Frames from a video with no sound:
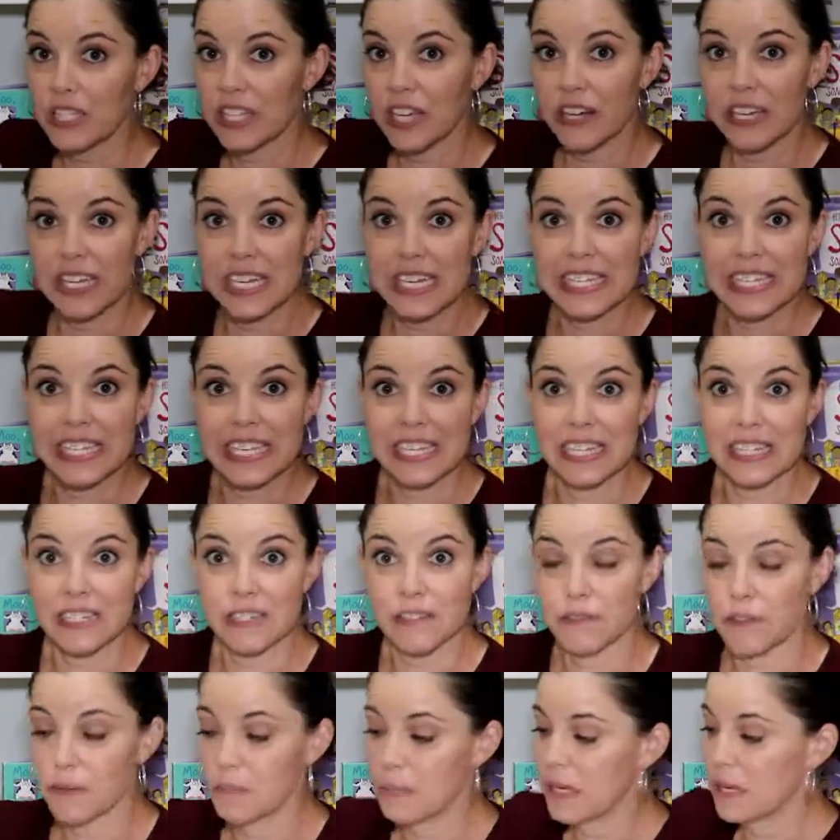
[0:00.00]
how easy it is
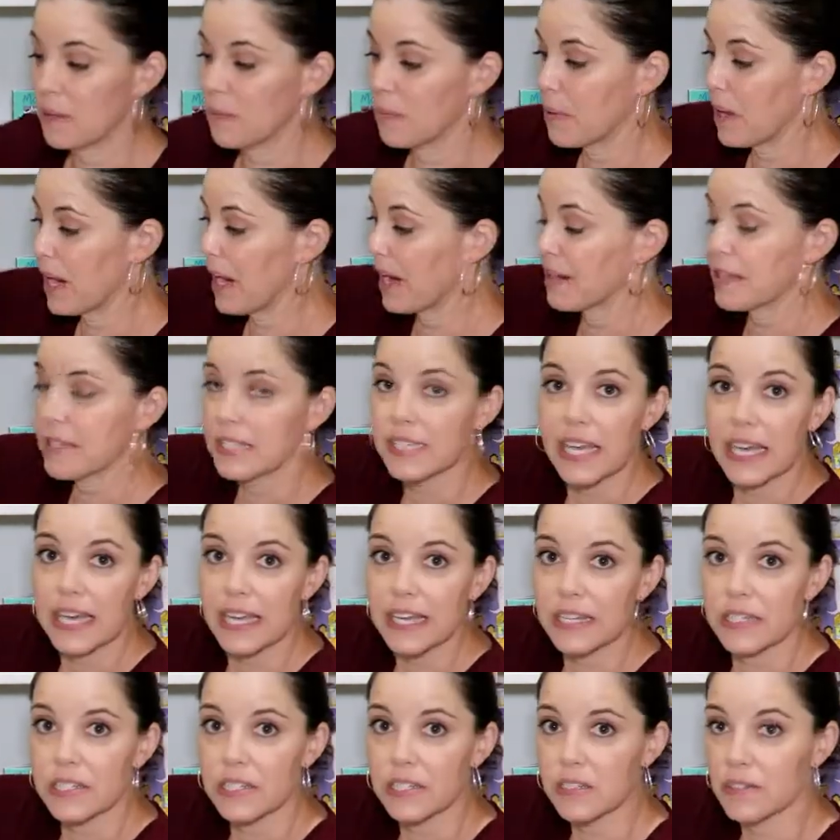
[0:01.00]
for me to browse. I
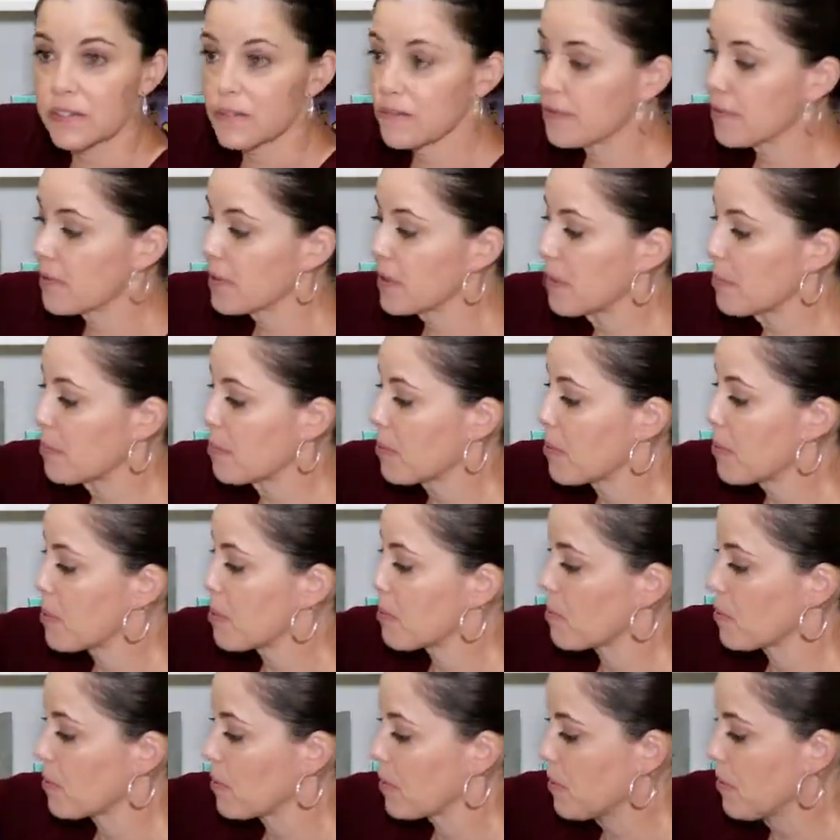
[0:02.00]
can just flip
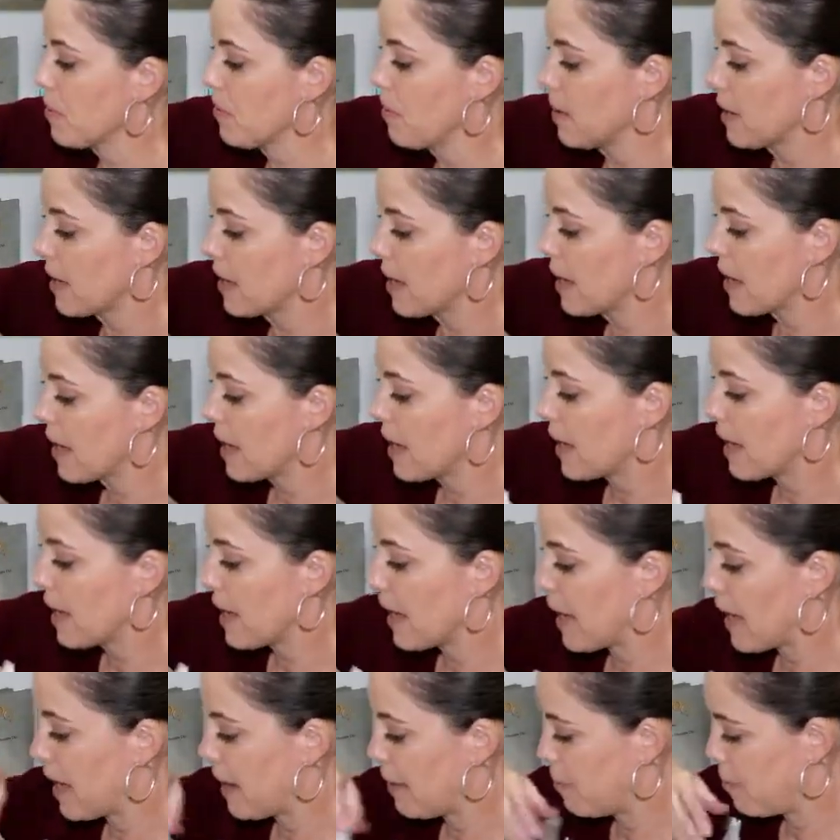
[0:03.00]
through
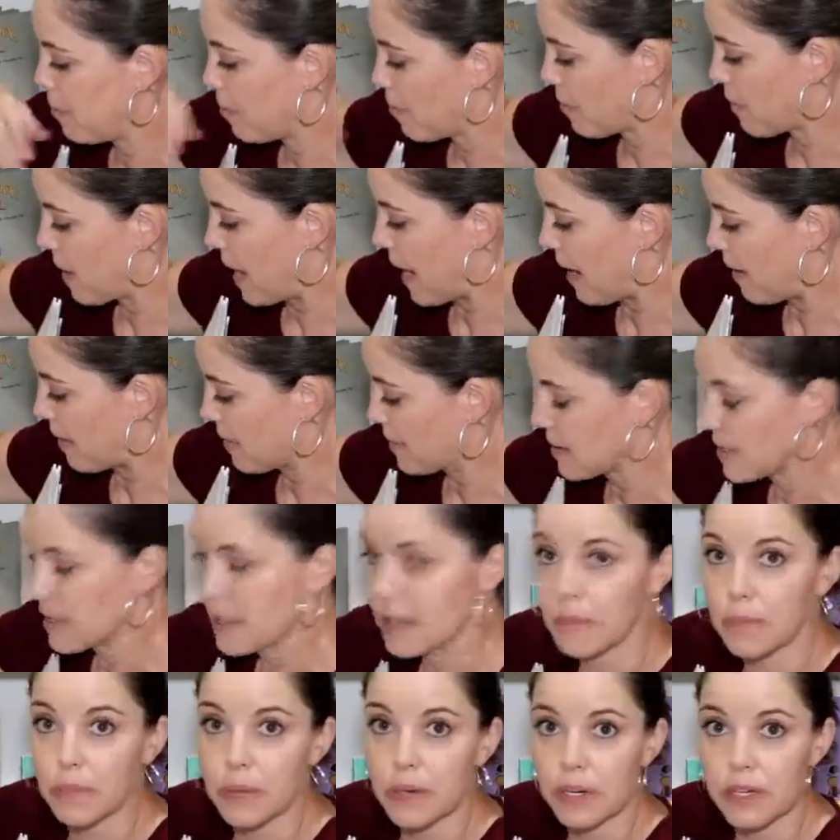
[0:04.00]
and browse
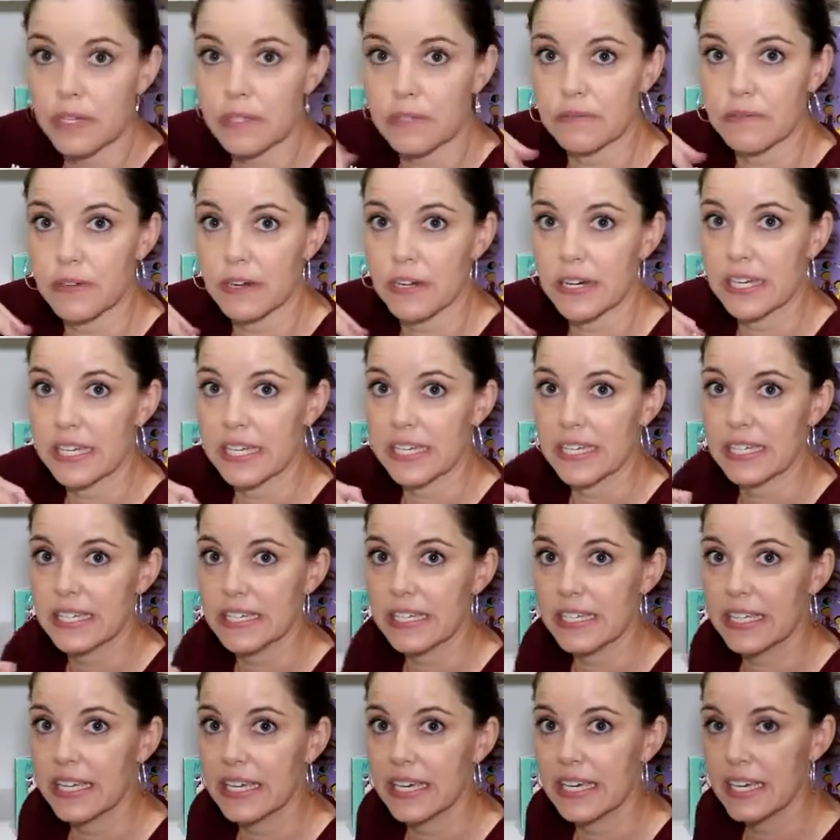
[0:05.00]
the books very
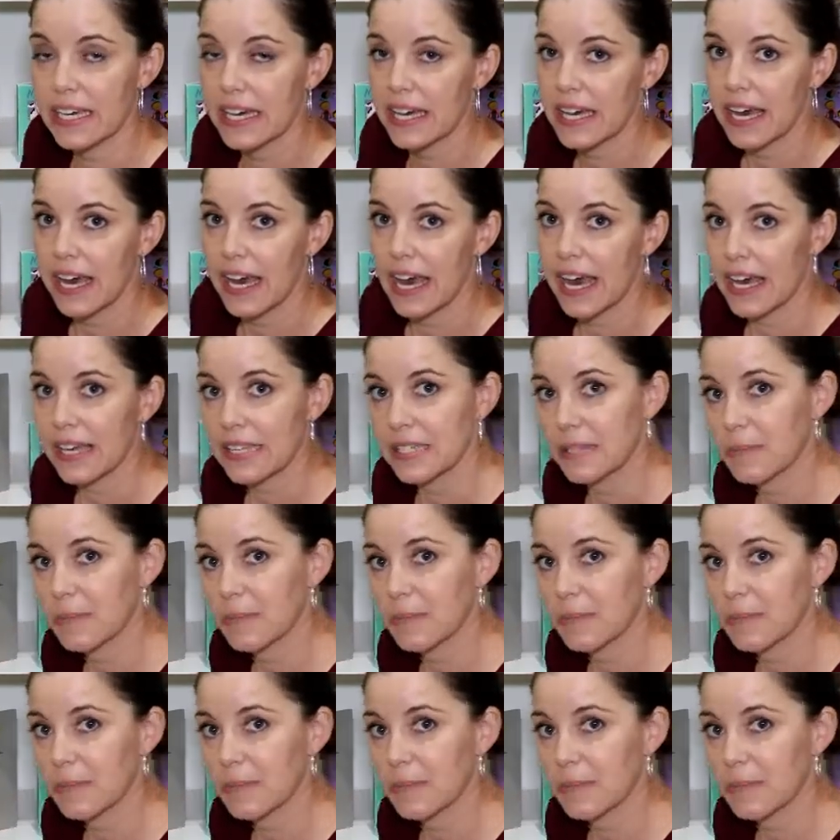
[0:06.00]
easily, as